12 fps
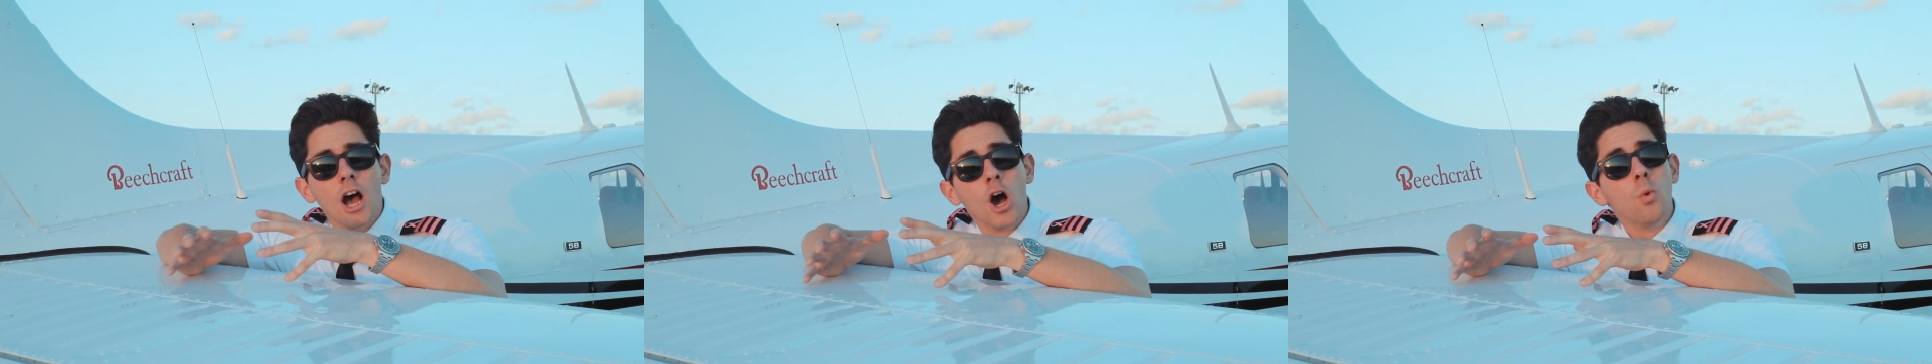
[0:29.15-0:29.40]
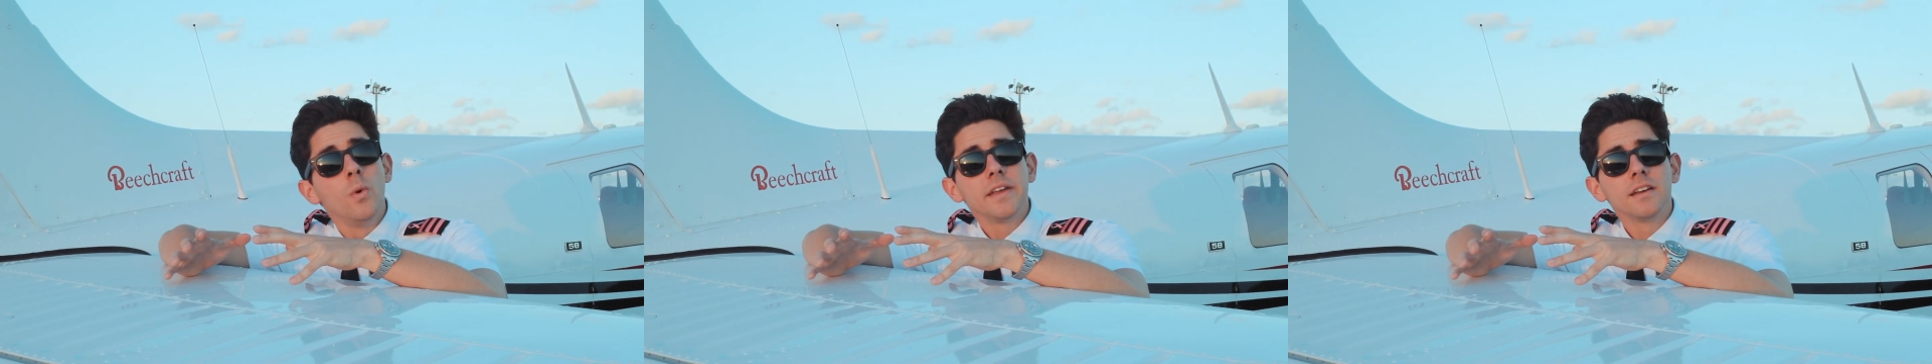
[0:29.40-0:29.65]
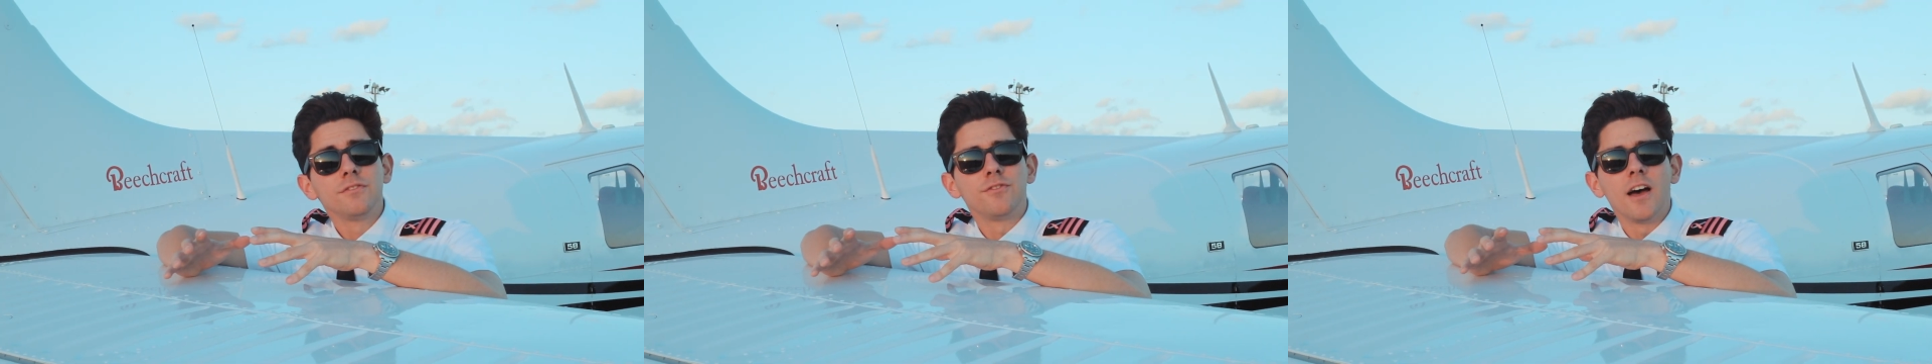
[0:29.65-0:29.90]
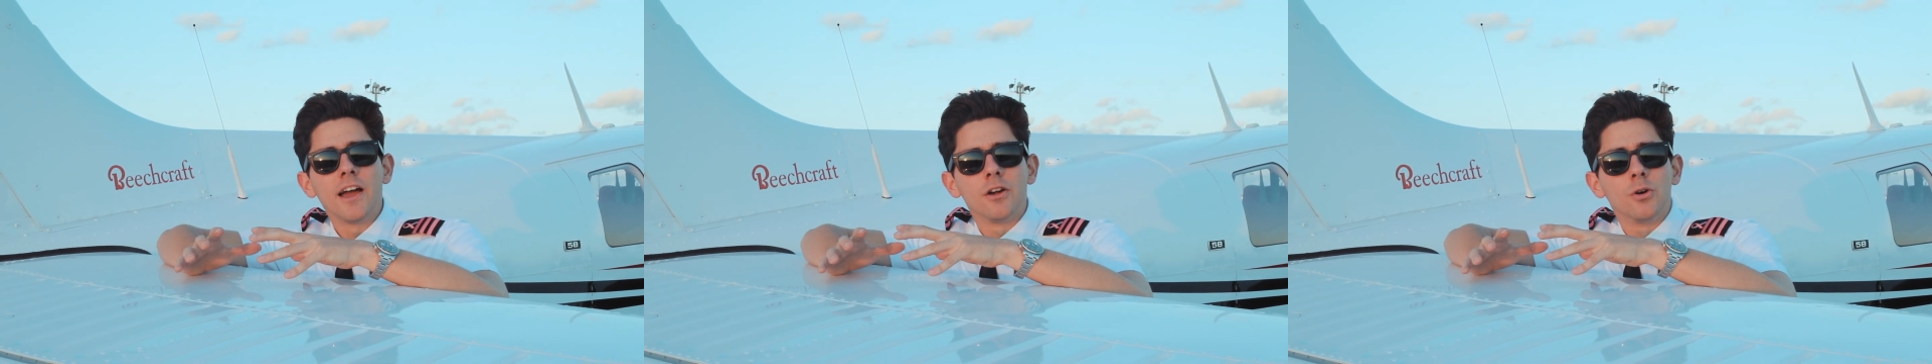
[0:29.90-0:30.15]
A weekend
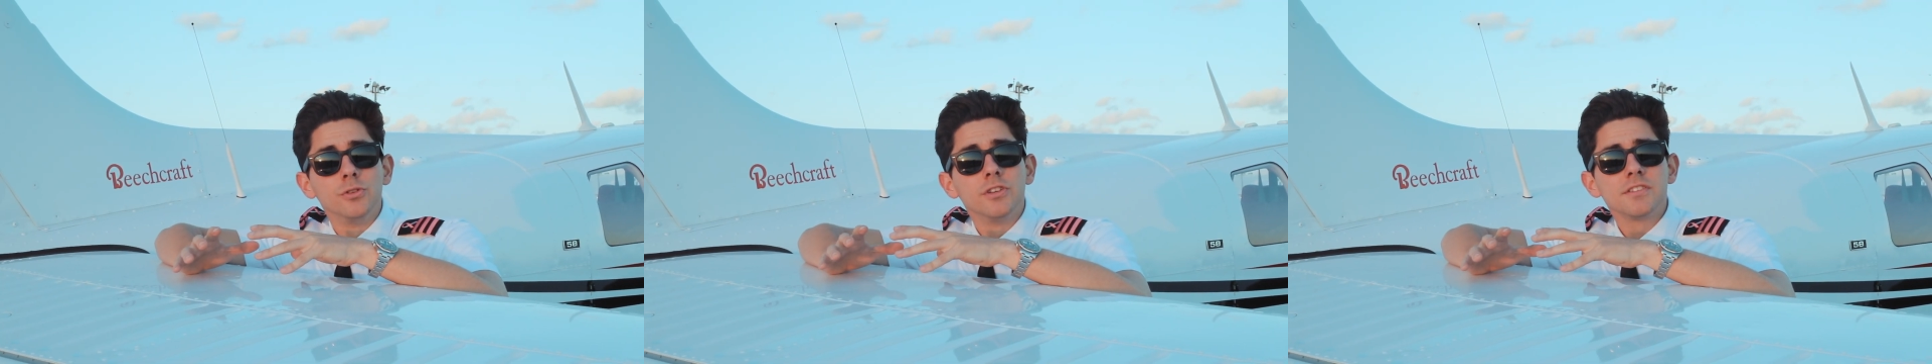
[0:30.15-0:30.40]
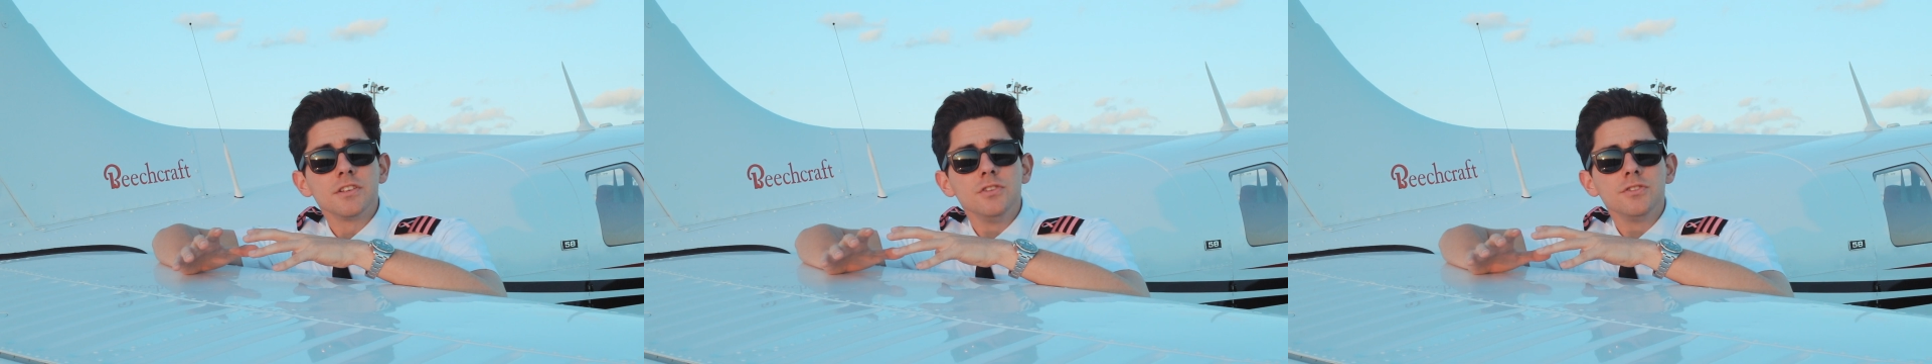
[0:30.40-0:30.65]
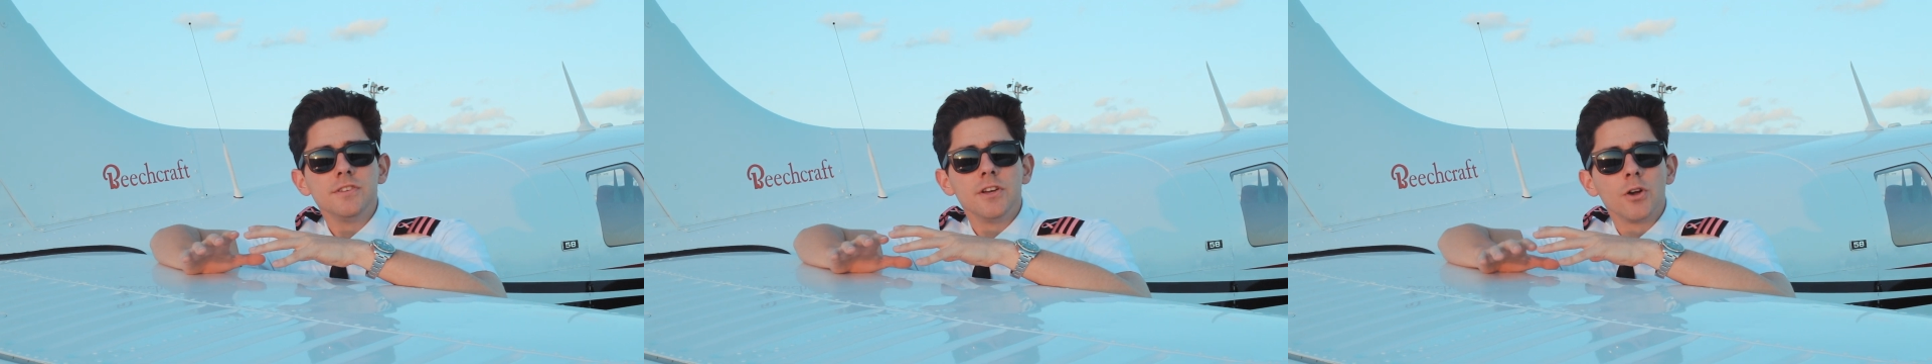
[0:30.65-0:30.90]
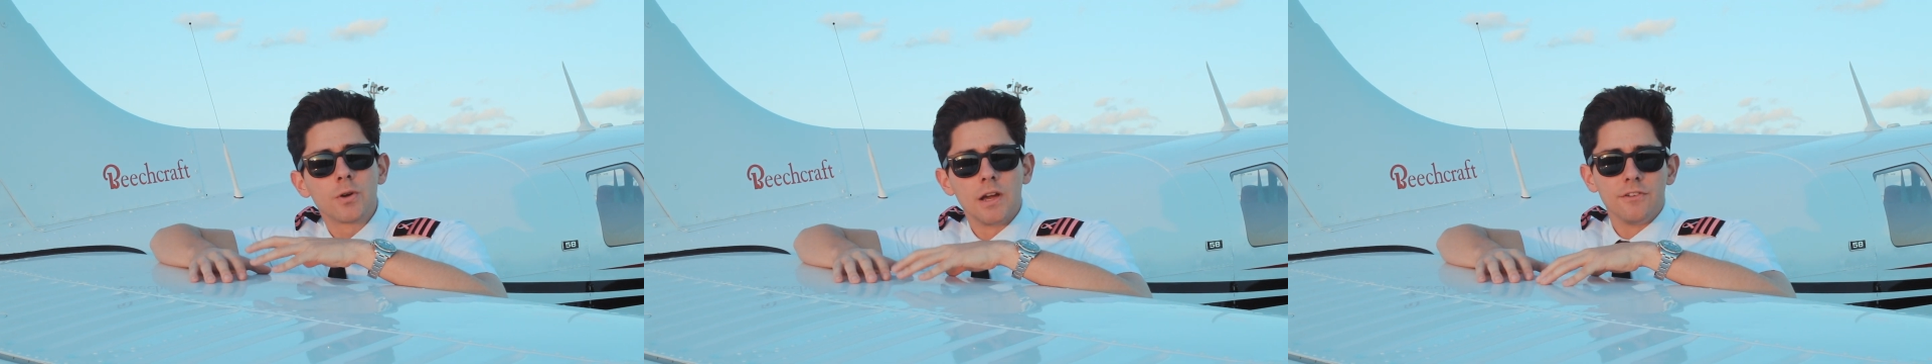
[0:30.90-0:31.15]
flyer who doesn't use the
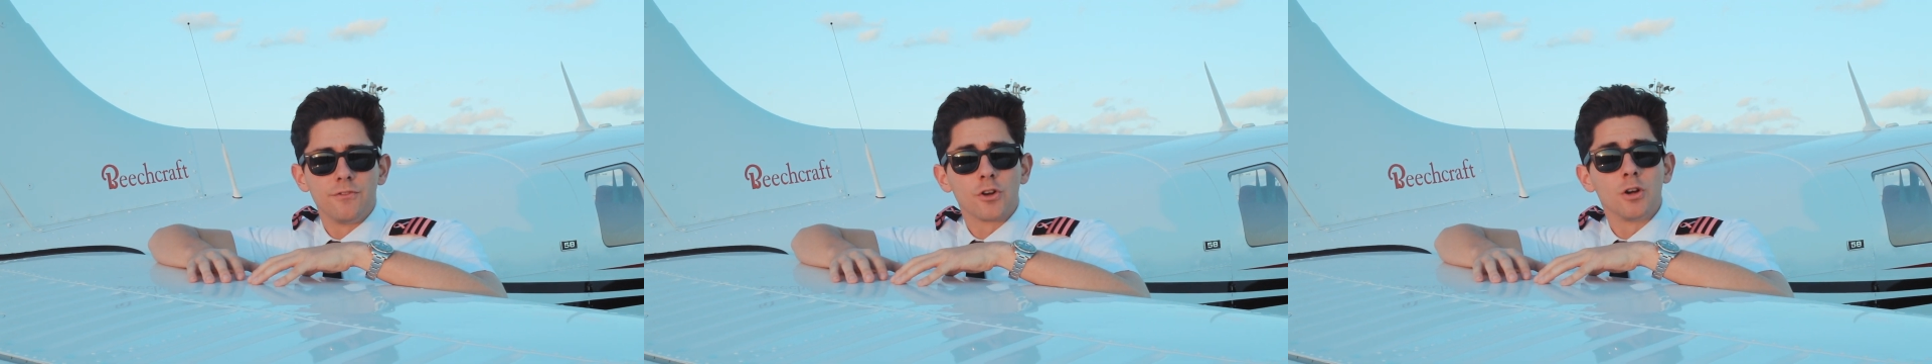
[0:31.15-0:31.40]
aircraft for